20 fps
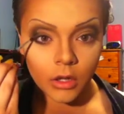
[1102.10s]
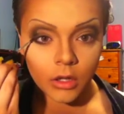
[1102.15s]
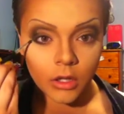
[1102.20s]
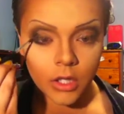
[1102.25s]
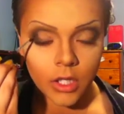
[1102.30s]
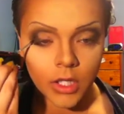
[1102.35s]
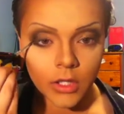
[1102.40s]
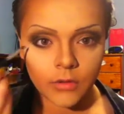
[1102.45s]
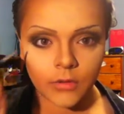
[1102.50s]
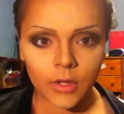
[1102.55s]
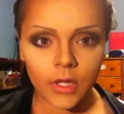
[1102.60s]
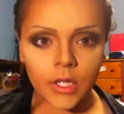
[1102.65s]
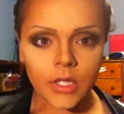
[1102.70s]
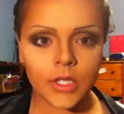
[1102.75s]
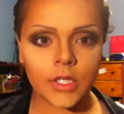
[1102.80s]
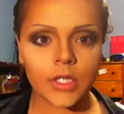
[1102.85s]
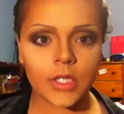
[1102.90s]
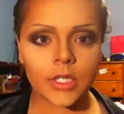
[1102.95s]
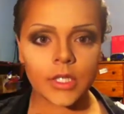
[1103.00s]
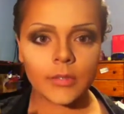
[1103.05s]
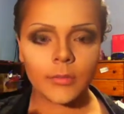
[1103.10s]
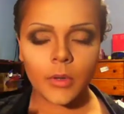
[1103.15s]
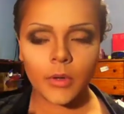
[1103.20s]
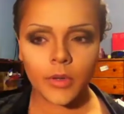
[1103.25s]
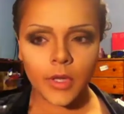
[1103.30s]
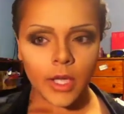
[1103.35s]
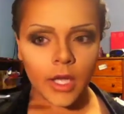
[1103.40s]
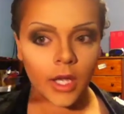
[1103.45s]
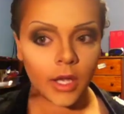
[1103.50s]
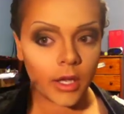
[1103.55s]
This is really just a
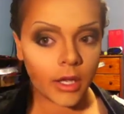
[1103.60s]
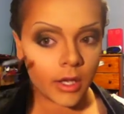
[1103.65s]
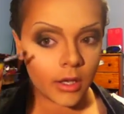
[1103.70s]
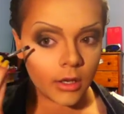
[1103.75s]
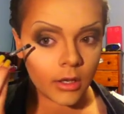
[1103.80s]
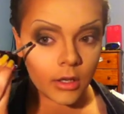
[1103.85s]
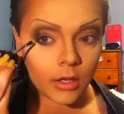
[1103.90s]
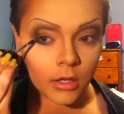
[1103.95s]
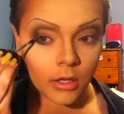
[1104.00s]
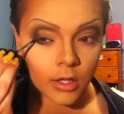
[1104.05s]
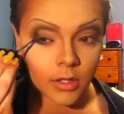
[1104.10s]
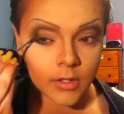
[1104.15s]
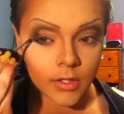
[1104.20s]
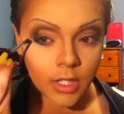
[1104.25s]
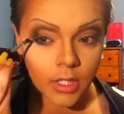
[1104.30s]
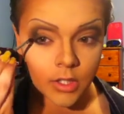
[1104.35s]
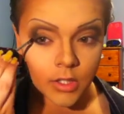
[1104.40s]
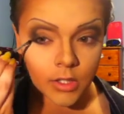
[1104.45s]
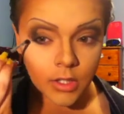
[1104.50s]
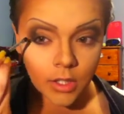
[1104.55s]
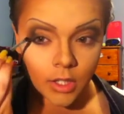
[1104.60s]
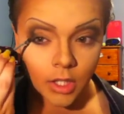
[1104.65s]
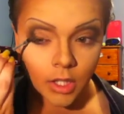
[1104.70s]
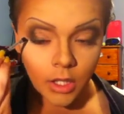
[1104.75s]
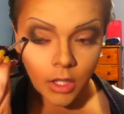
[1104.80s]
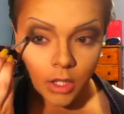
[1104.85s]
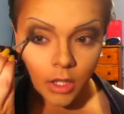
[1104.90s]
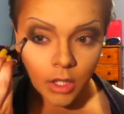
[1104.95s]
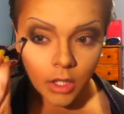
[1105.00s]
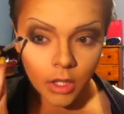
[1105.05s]
smoky eye, essentially.
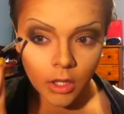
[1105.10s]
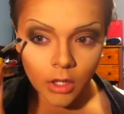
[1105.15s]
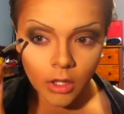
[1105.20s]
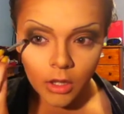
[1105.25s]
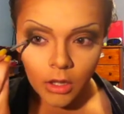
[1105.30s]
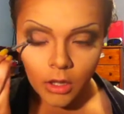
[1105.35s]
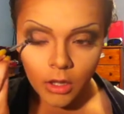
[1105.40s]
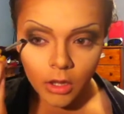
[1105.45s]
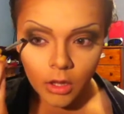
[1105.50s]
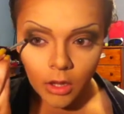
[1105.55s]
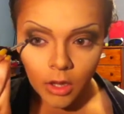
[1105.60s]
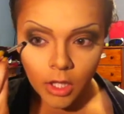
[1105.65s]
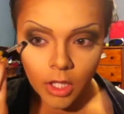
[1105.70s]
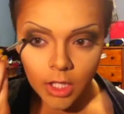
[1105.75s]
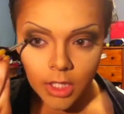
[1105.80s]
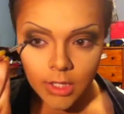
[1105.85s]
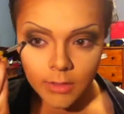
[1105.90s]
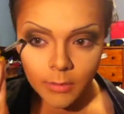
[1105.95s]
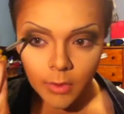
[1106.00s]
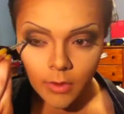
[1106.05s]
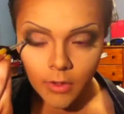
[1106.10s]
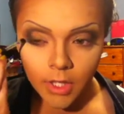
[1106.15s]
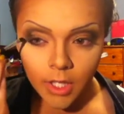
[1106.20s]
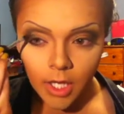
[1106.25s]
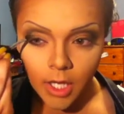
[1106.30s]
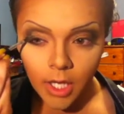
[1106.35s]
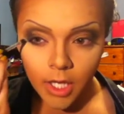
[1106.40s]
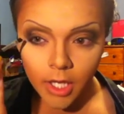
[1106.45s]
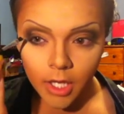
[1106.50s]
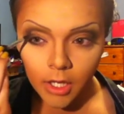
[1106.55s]
Like a smoky
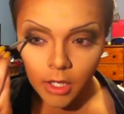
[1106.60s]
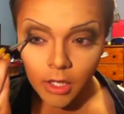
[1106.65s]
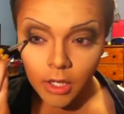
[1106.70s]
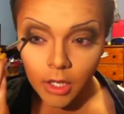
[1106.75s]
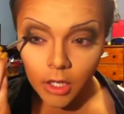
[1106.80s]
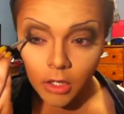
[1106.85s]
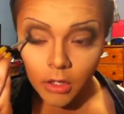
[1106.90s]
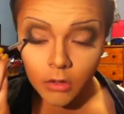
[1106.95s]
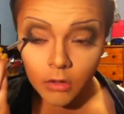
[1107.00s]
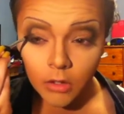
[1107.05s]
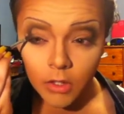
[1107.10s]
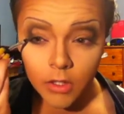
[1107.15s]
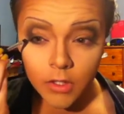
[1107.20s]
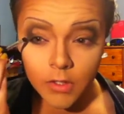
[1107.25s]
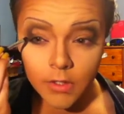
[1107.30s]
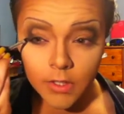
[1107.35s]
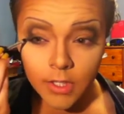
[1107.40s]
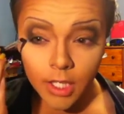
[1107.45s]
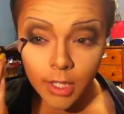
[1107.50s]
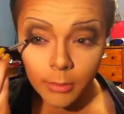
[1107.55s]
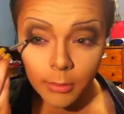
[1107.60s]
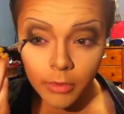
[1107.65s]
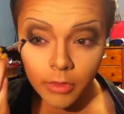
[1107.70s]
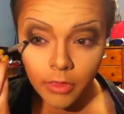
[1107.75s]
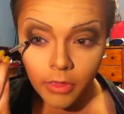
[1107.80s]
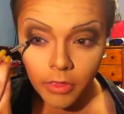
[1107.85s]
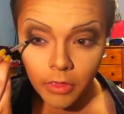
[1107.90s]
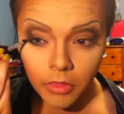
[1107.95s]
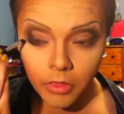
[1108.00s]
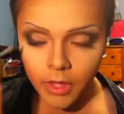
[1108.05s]
eye, cut crease type
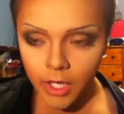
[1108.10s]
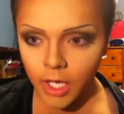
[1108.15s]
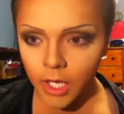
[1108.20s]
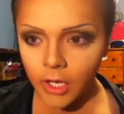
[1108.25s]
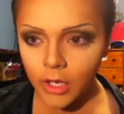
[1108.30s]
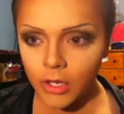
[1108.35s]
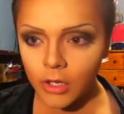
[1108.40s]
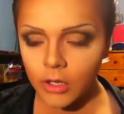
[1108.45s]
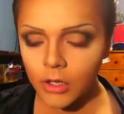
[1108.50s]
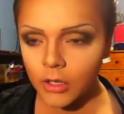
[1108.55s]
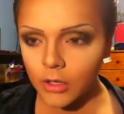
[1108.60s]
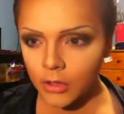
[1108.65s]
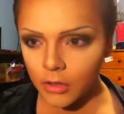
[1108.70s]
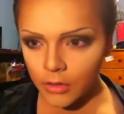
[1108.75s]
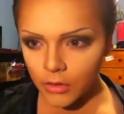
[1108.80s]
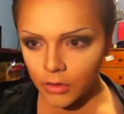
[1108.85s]
thing.